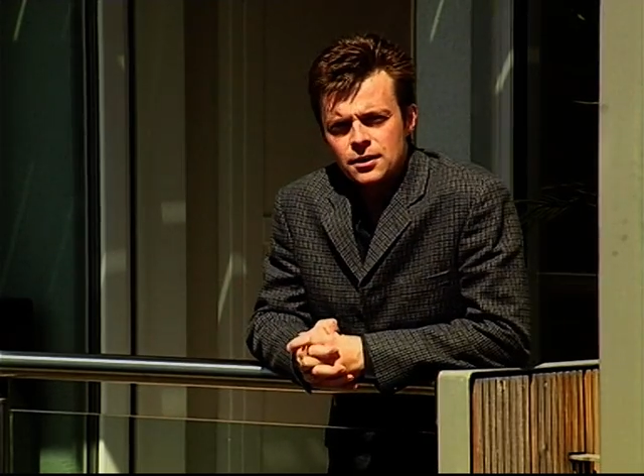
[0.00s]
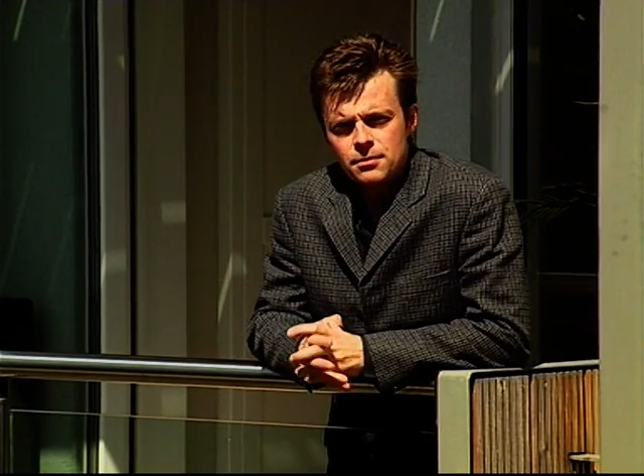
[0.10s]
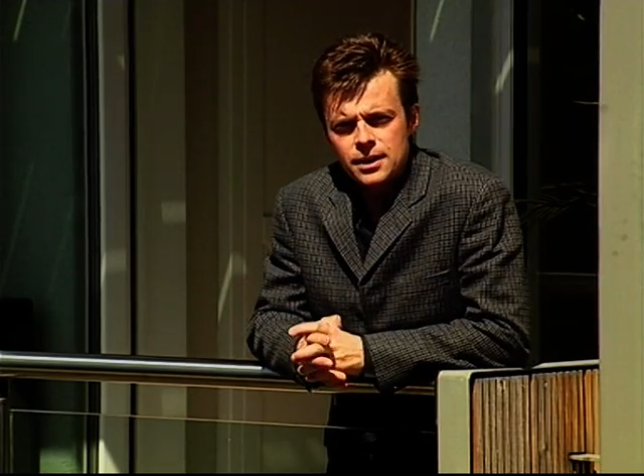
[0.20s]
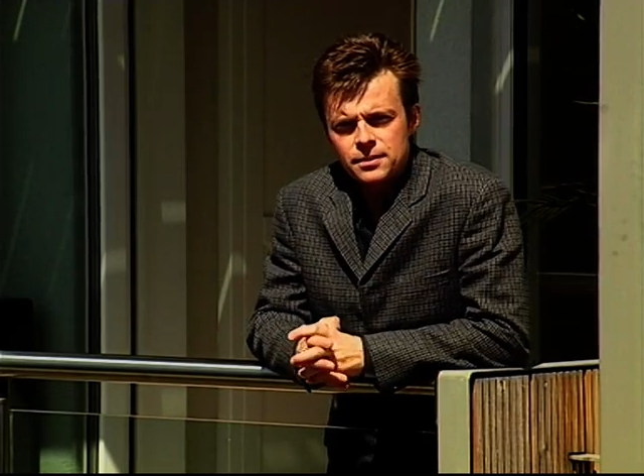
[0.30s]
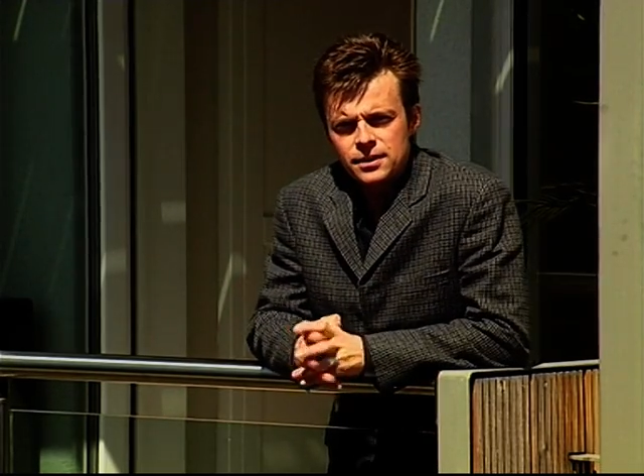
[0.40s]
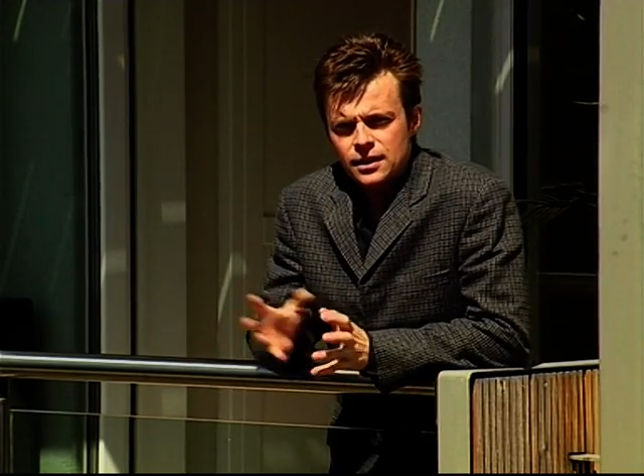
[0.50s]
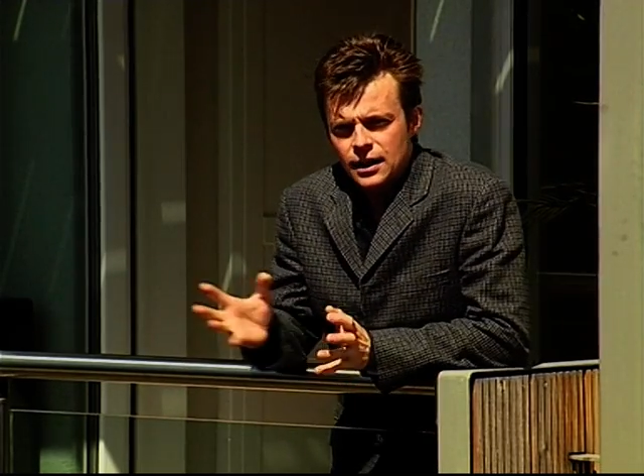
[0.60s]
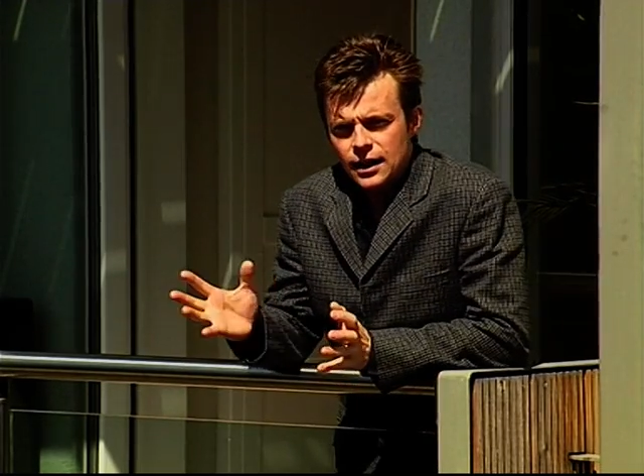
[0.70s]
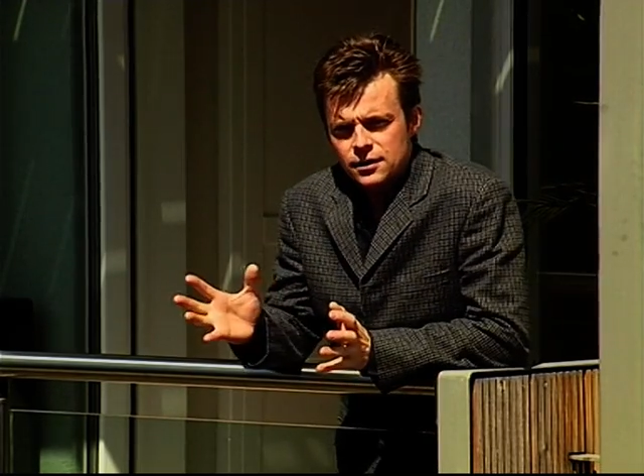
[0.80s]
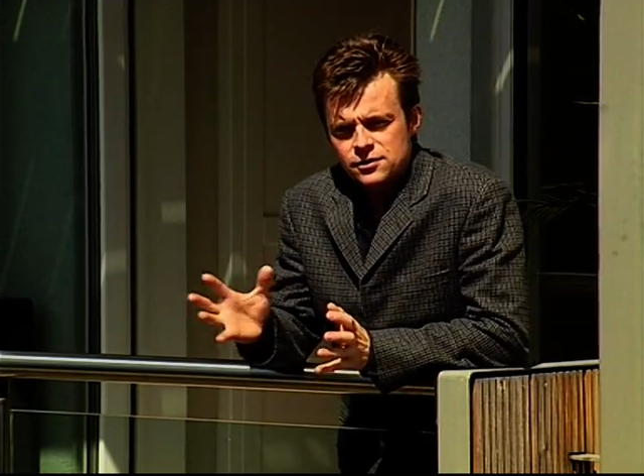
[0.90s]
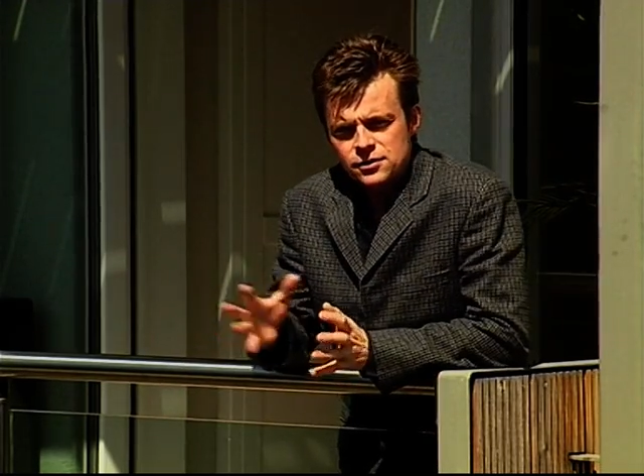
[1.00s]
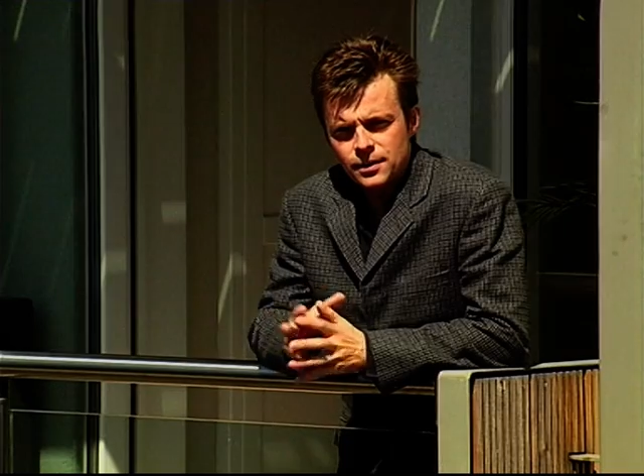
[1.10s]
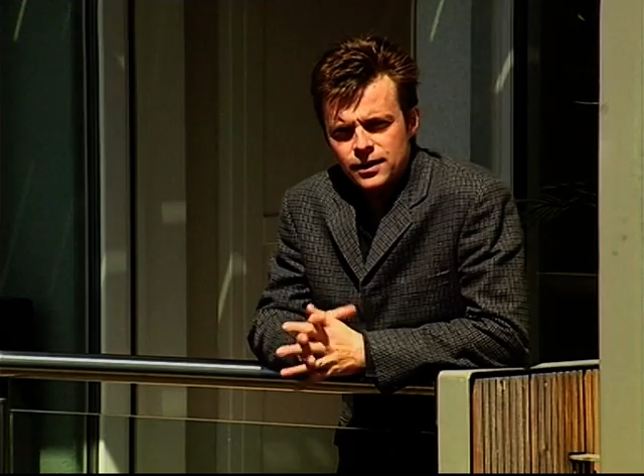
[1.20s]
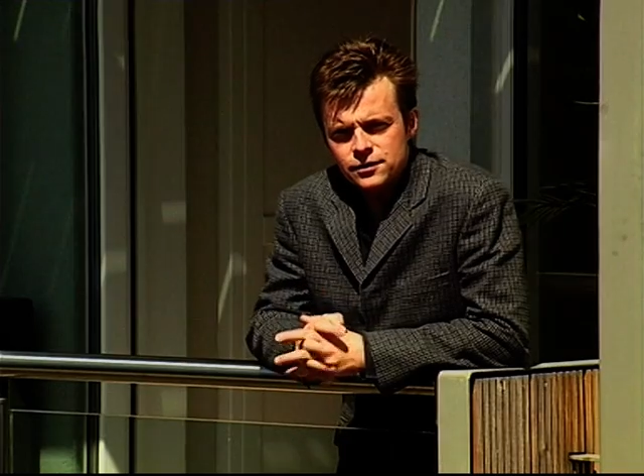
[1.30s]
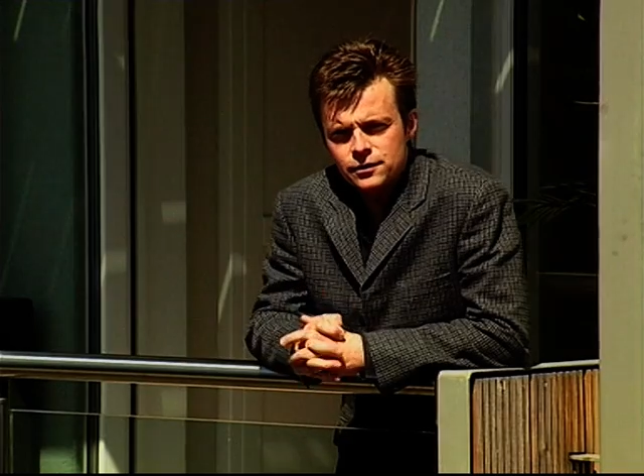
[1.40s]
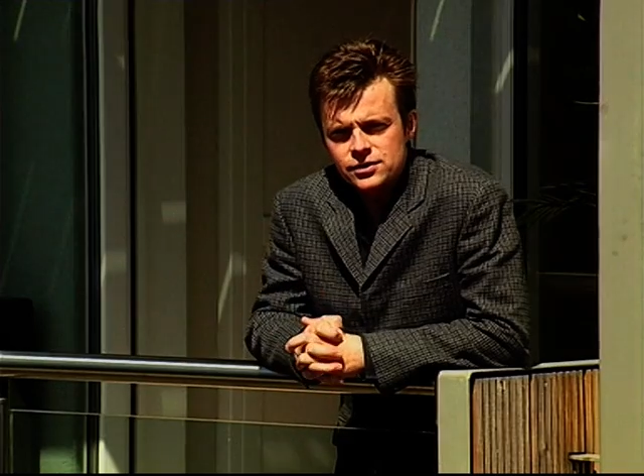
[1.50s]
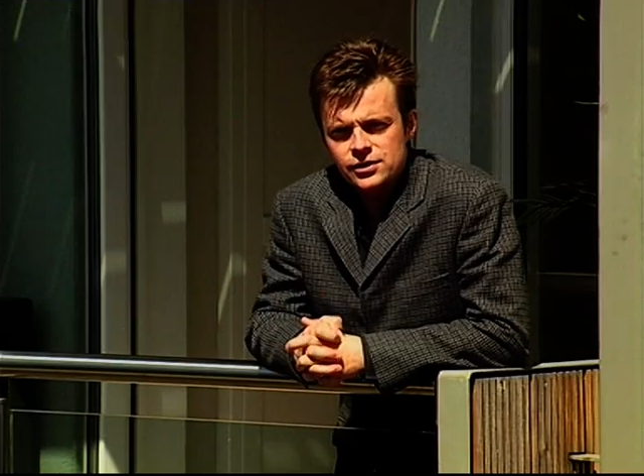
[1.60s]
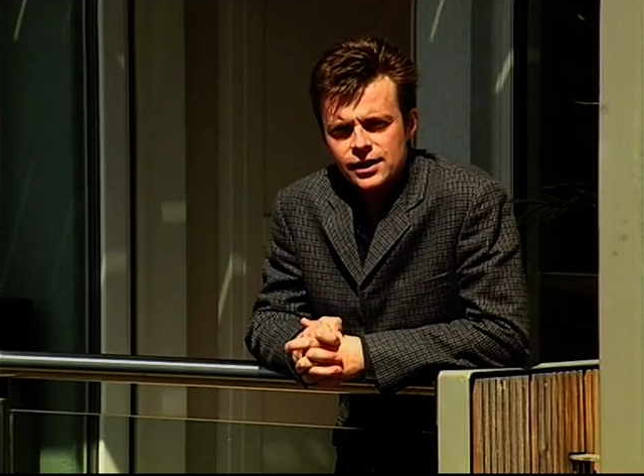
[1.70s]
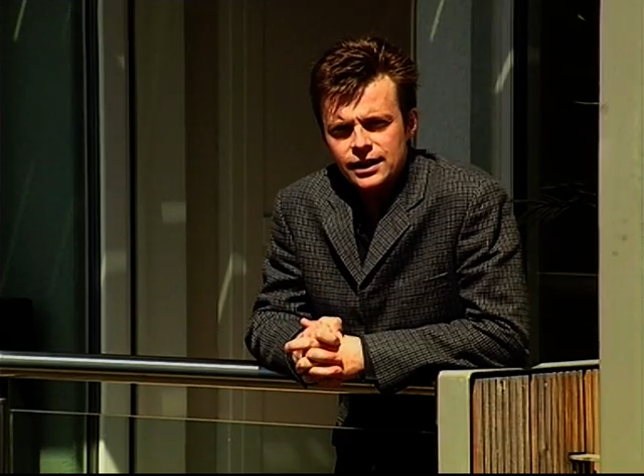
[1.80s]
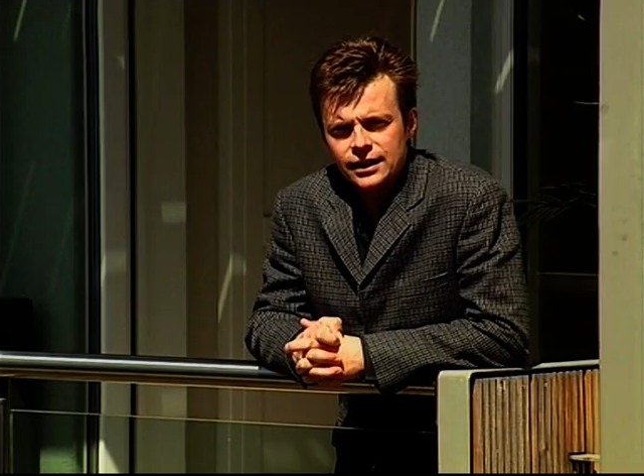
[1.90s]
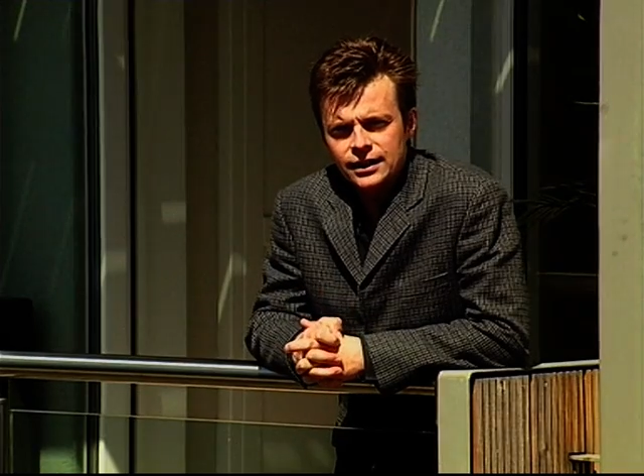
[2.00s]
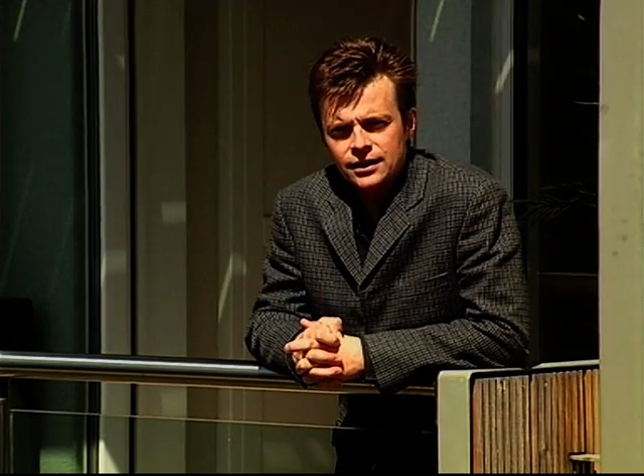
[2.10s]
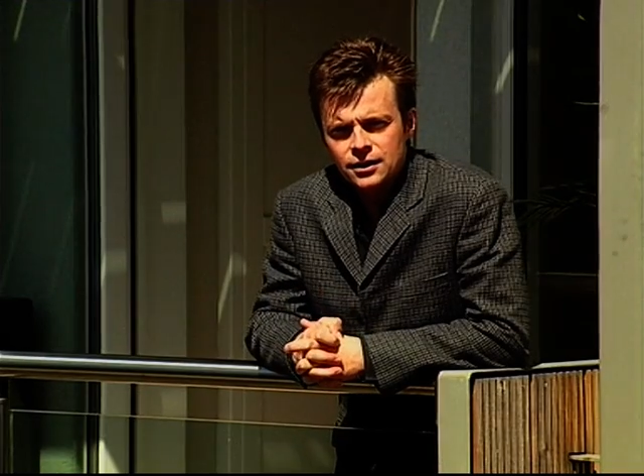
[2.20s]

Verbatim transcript: maybe extra space for recycling,